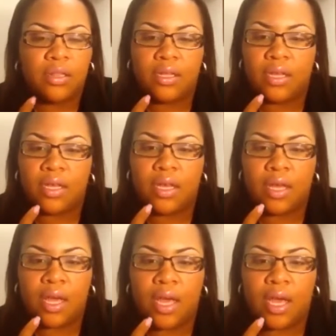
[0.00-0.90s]

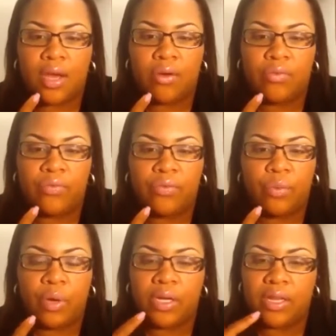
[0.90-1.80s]
e.l.f.
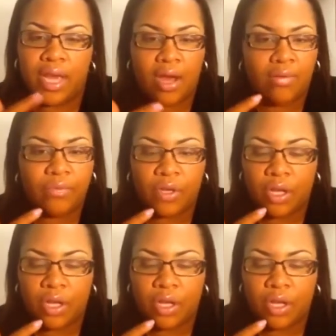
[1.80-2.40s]
one of the e.l.f.